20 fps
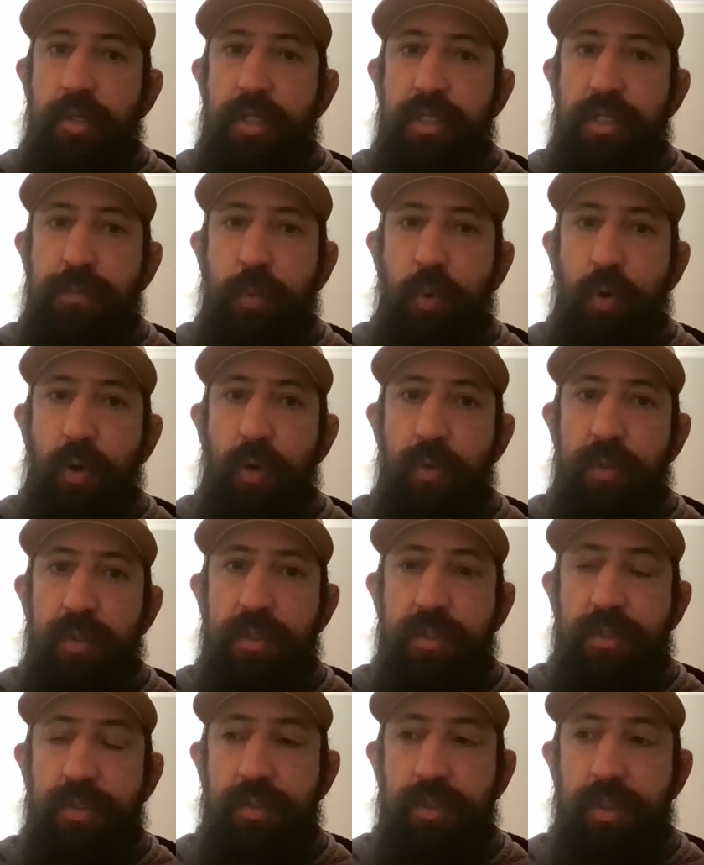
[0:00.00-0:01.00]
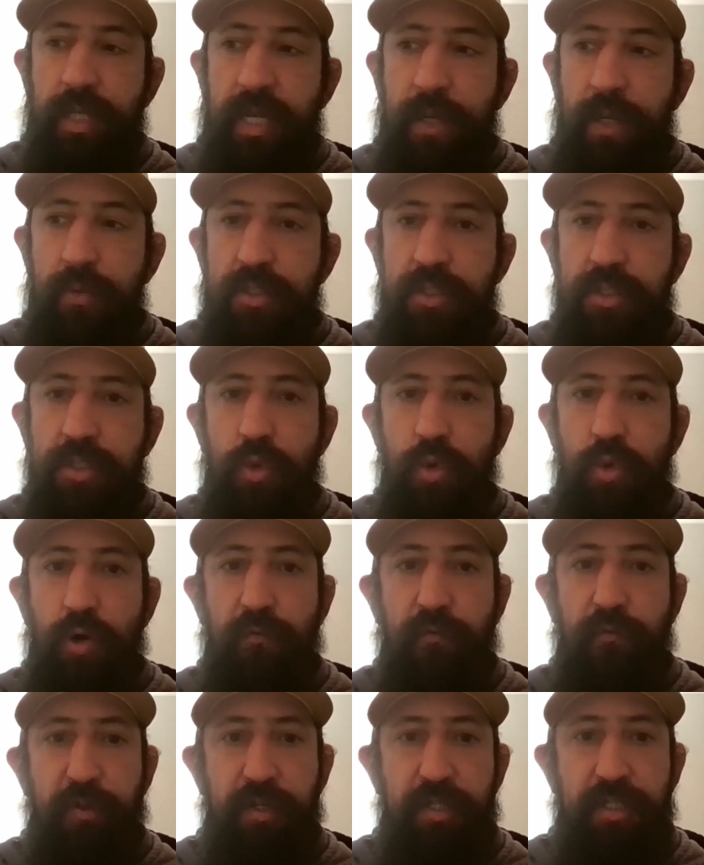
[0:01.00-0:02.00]
The sport was he was too
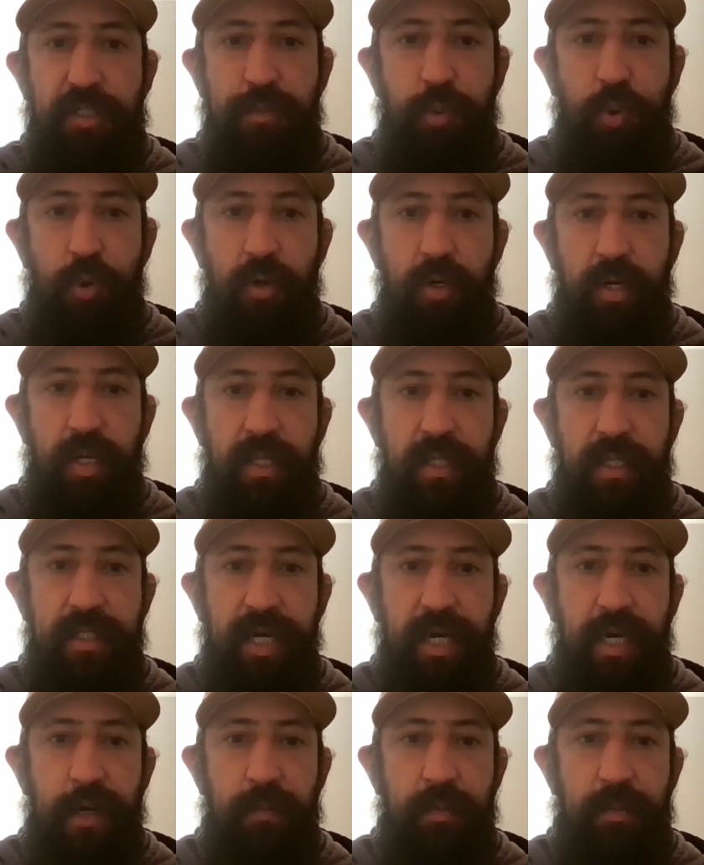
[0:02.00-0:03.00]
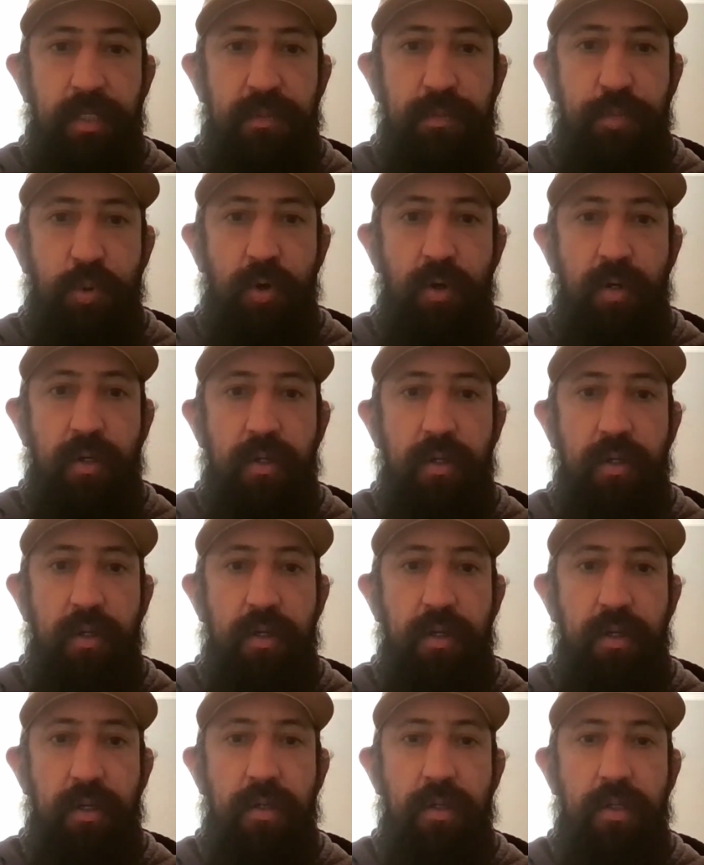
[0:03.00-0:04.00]
old for the sport at the time the sport
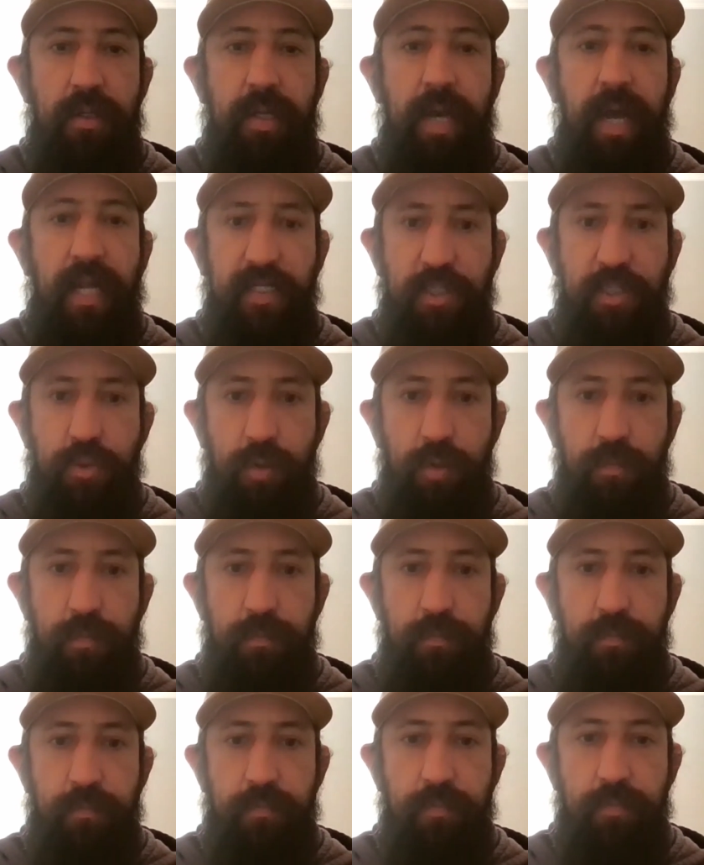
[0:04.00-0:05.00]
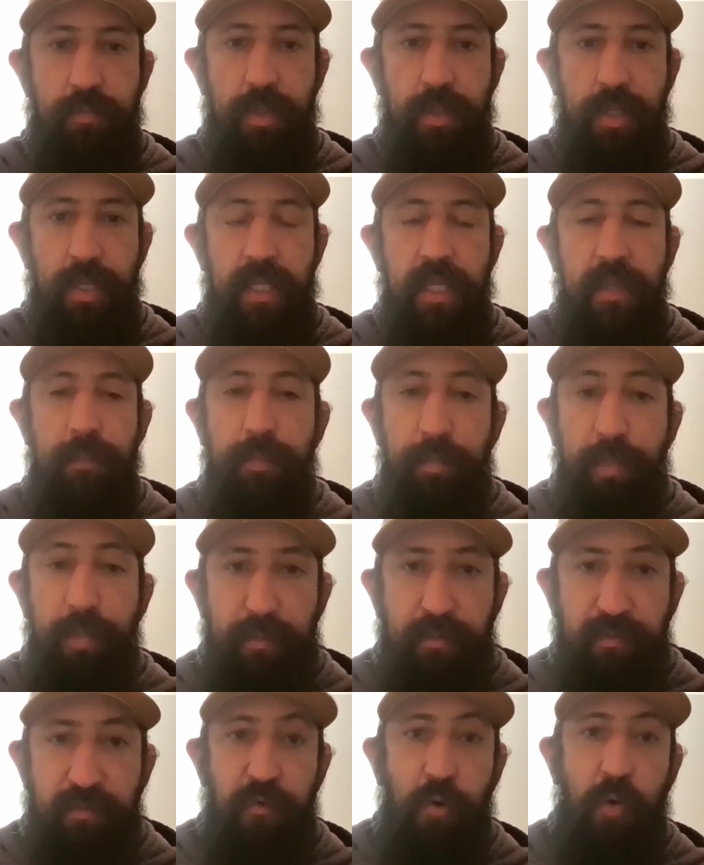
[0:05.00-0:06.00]
got to him. Yeah. And the,
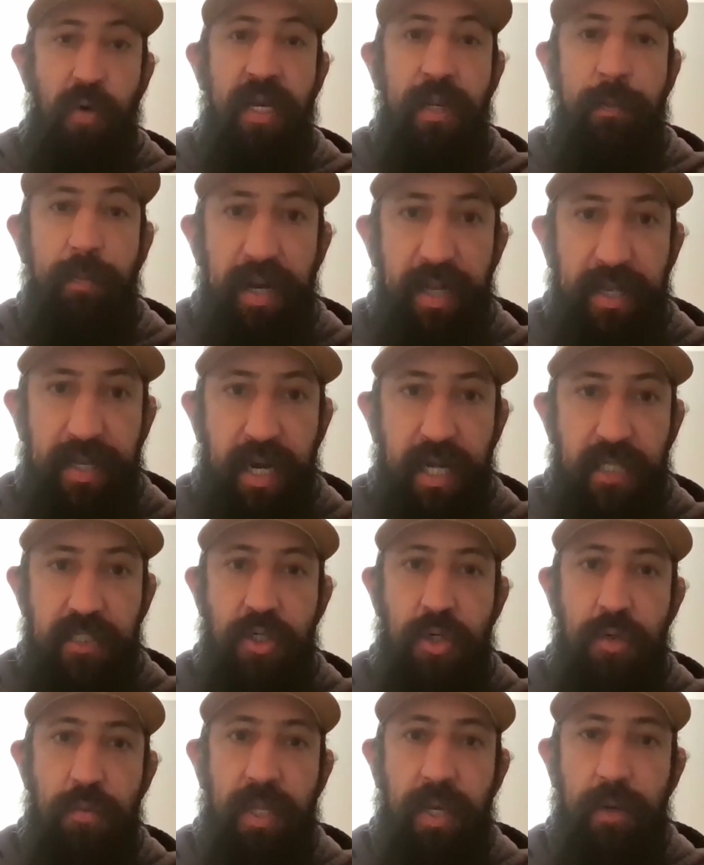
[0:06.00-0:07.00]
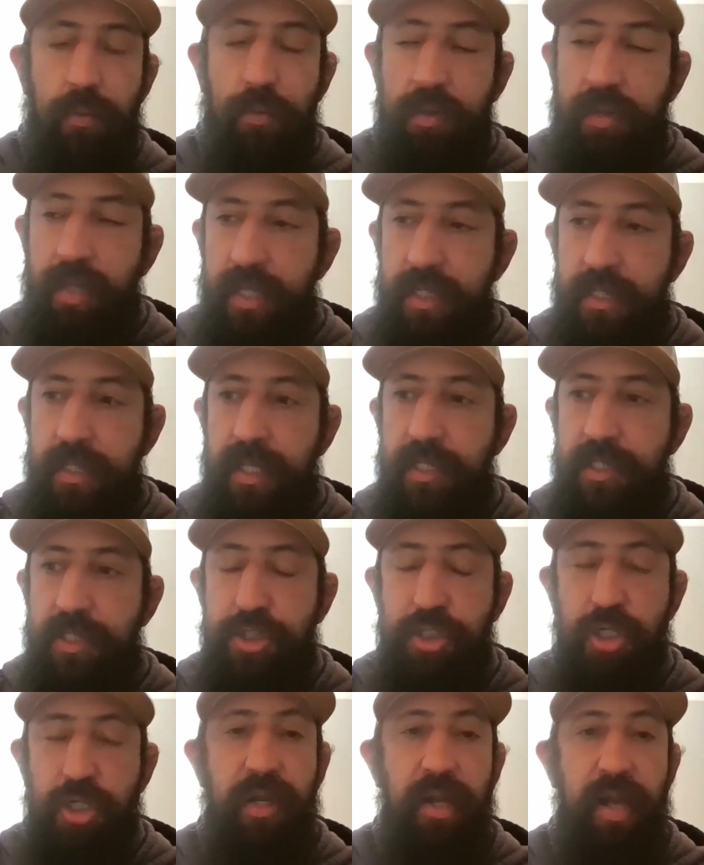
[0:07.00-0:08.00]
but before anybody got to him that that
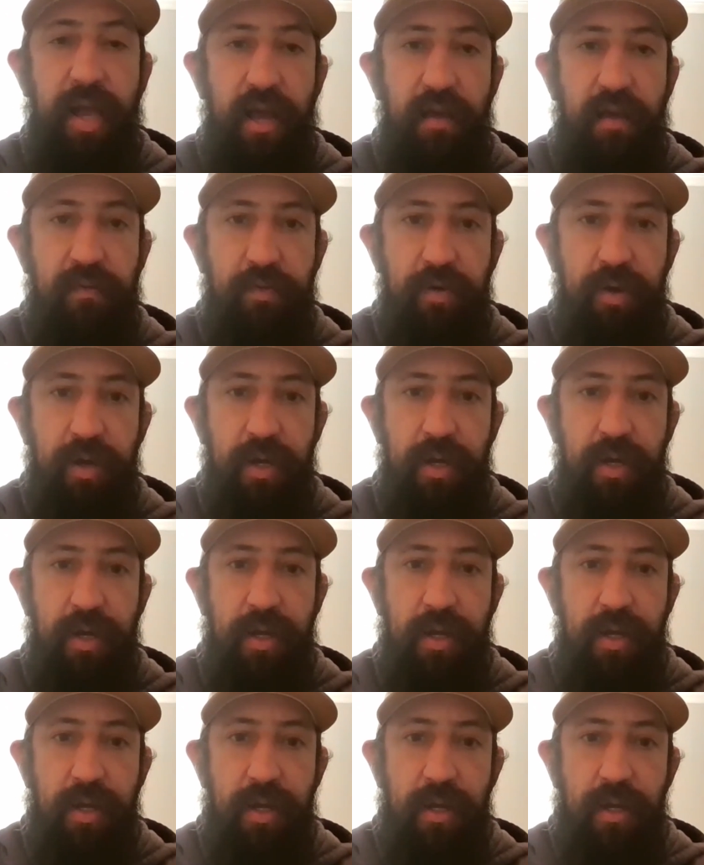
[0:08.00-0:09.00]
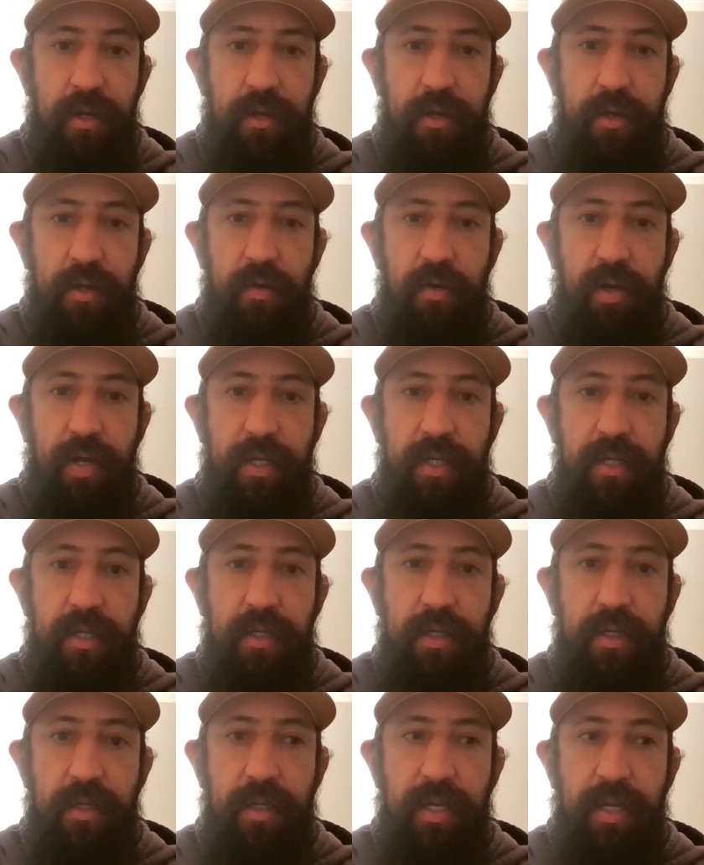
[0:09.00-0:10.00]
that should have. Mm. You know, like
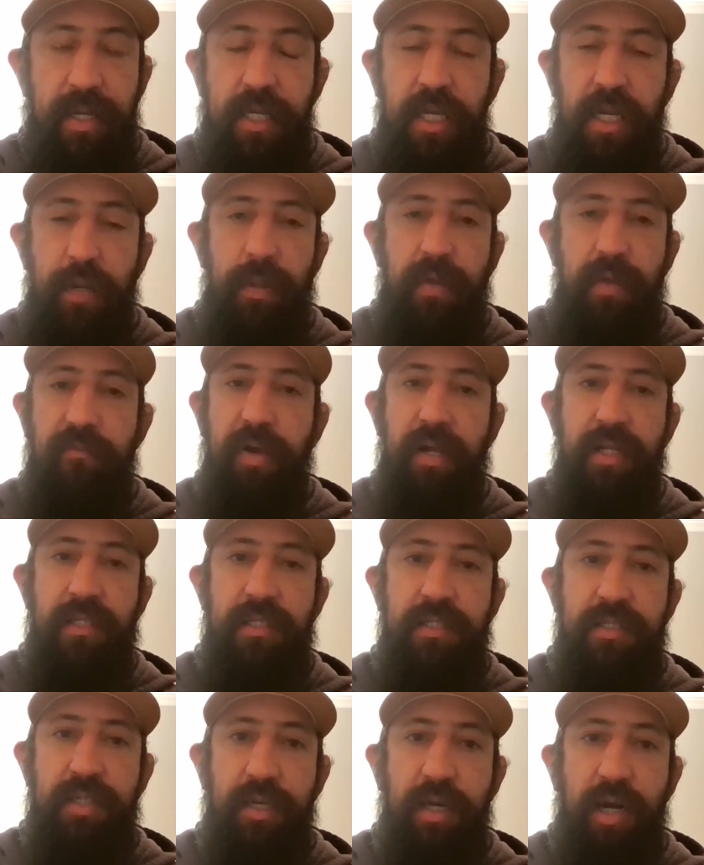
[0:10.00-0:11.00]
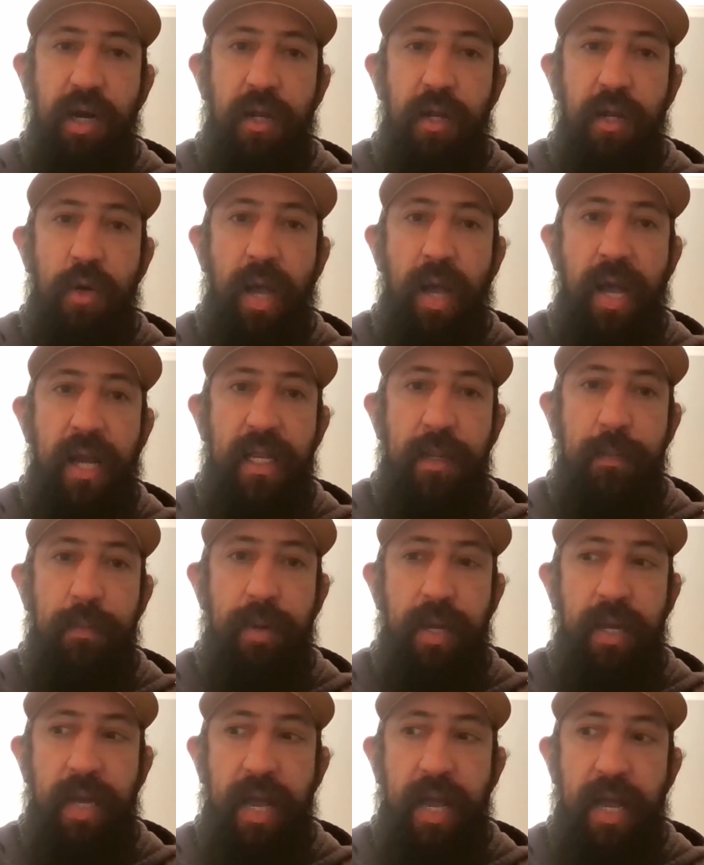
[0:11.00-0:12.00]
he could have been Francis Ngannou had
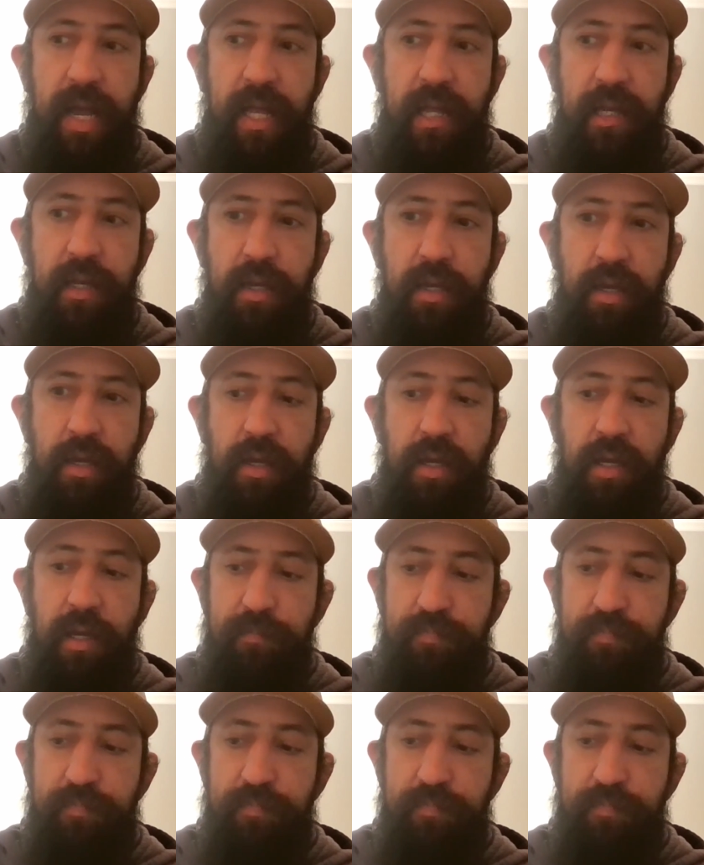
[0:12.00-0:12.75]
he had